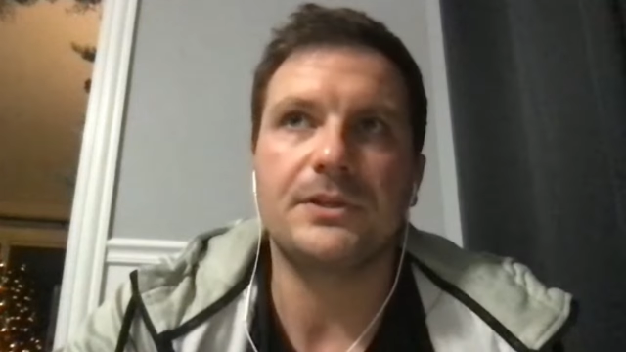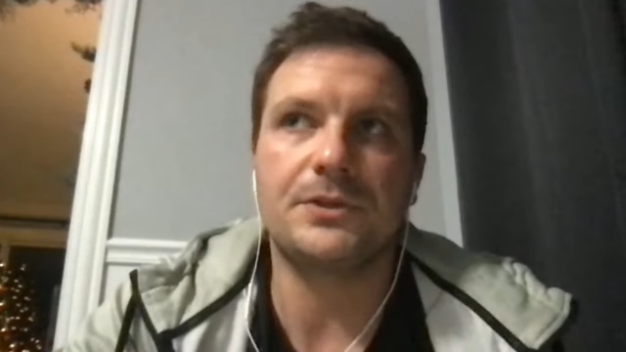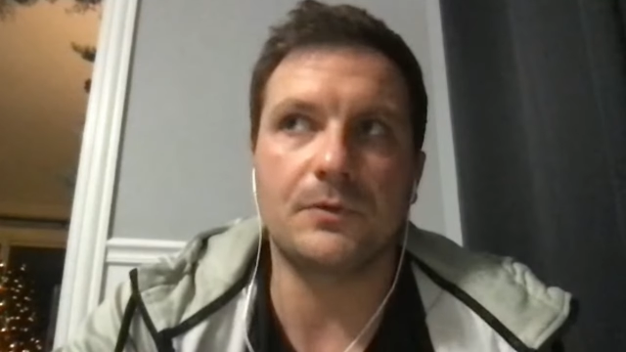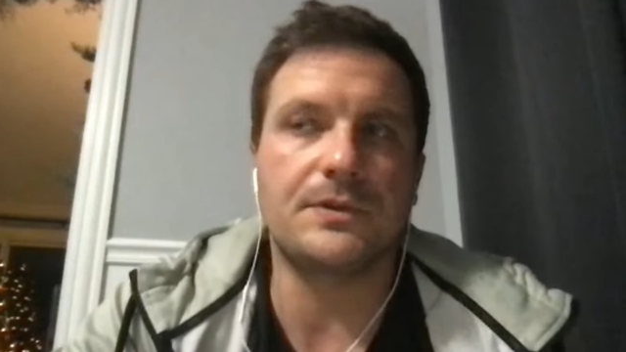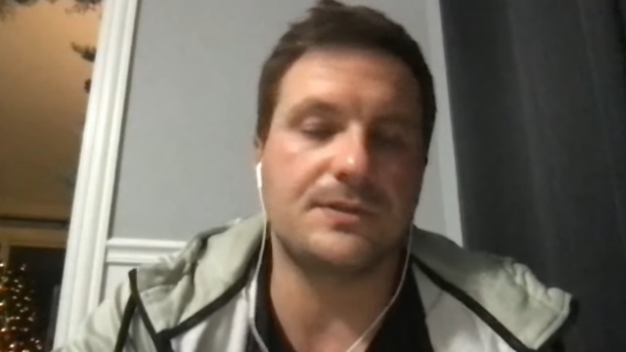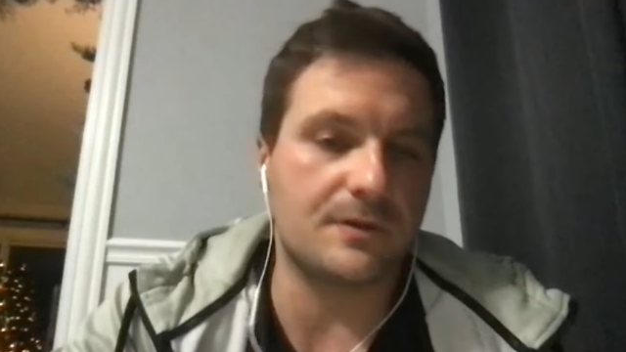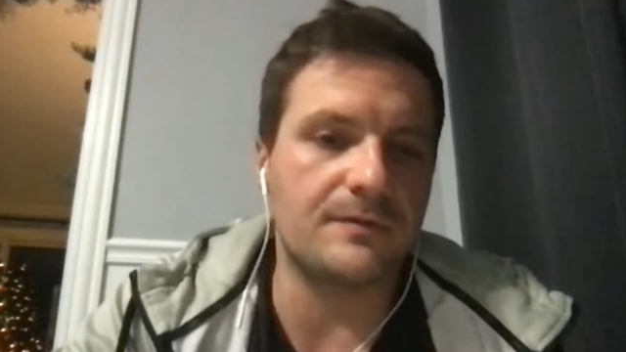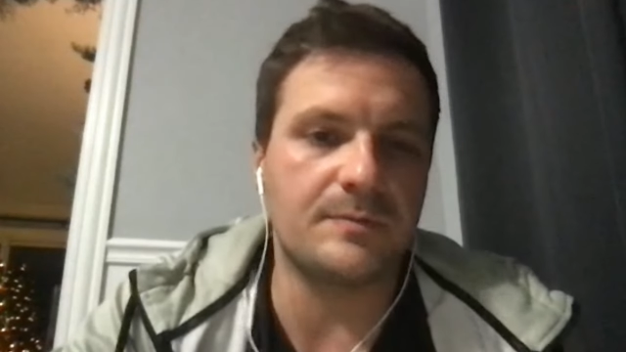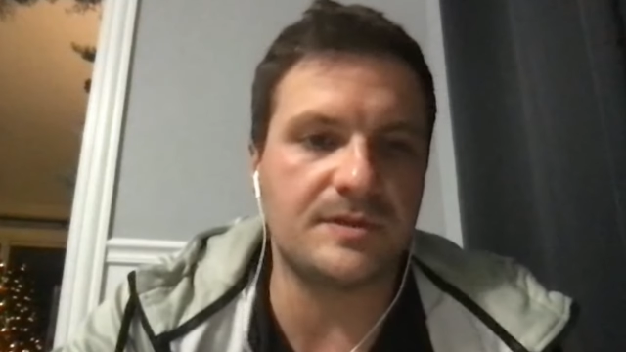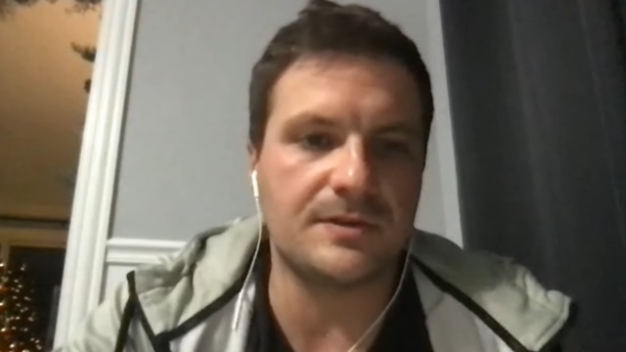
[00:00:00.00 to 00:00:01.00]
don't deserve
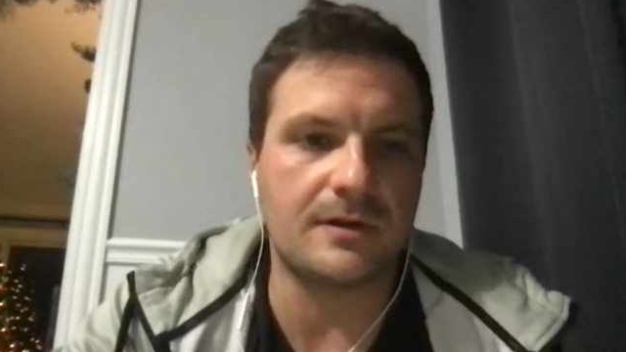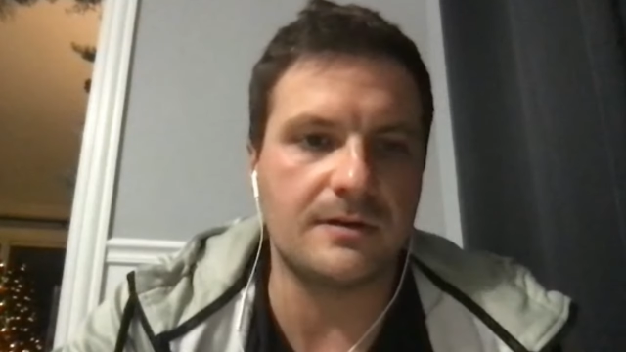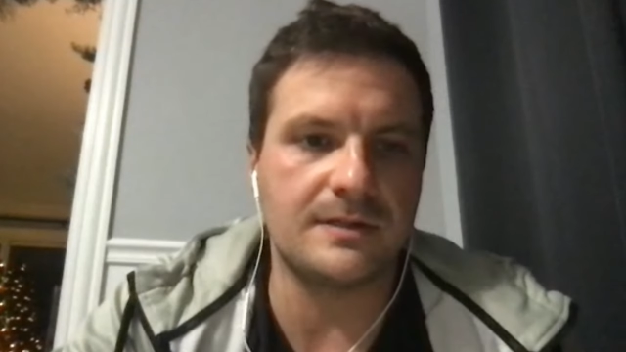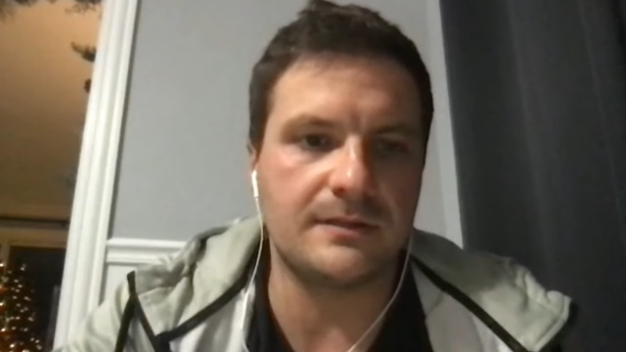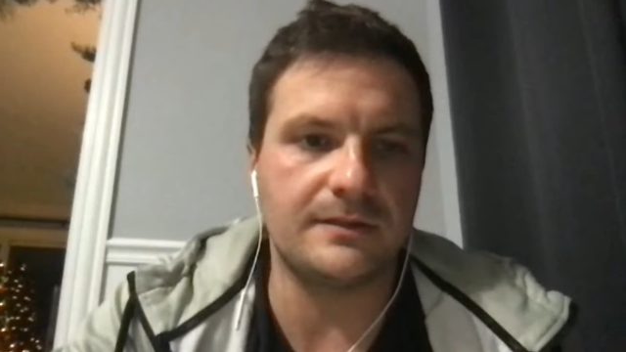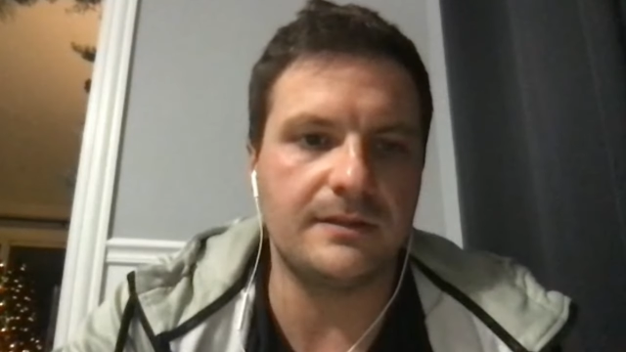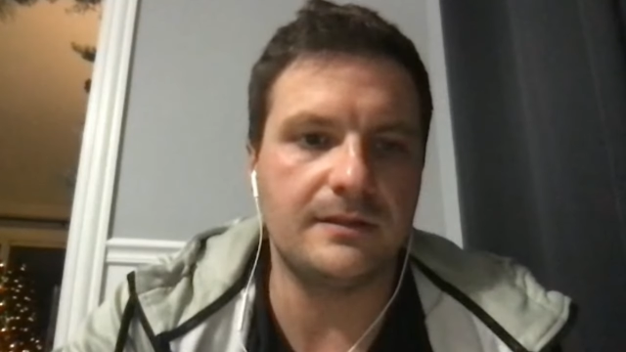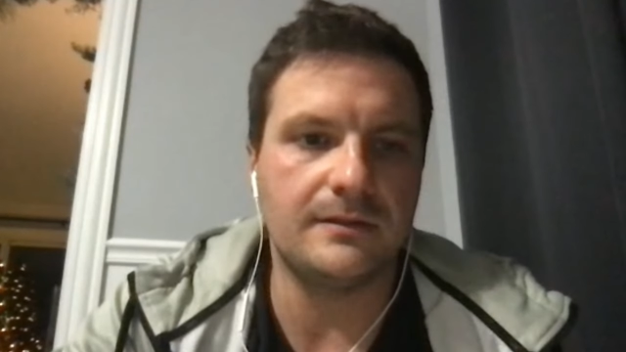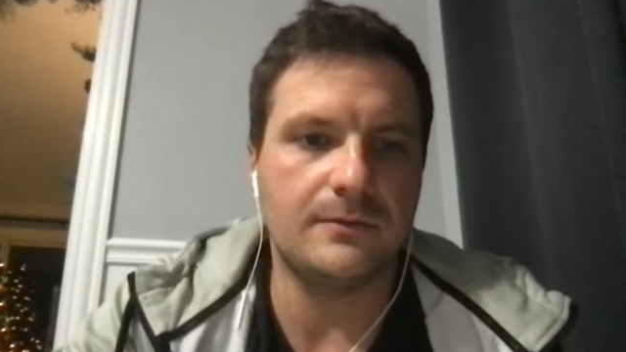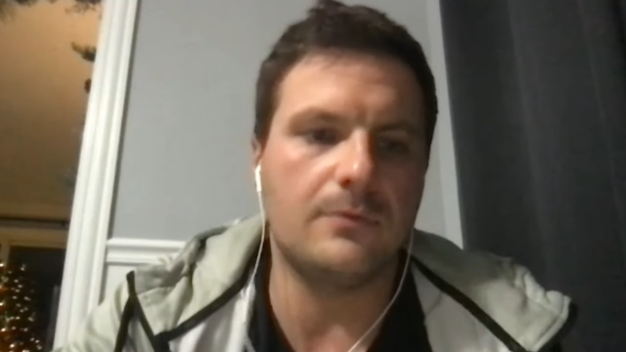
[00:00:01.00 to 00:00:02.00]
to be starters in the league
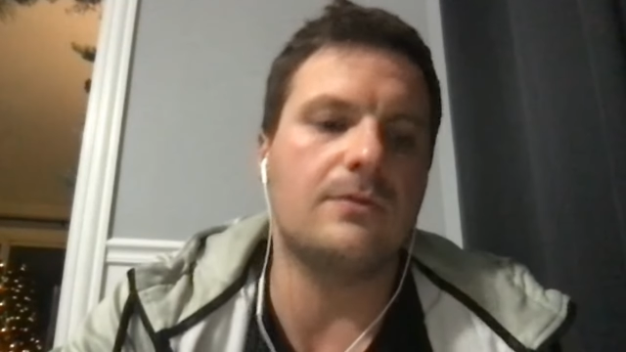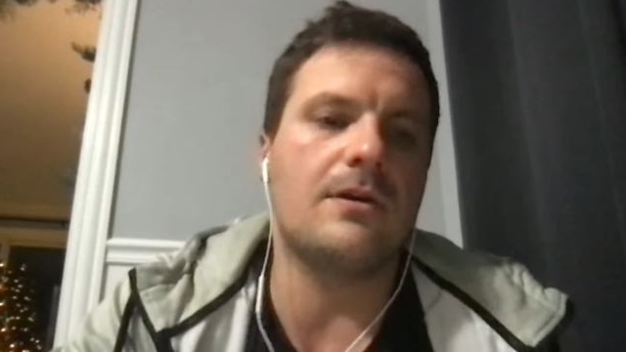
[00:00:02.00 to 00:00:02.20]
or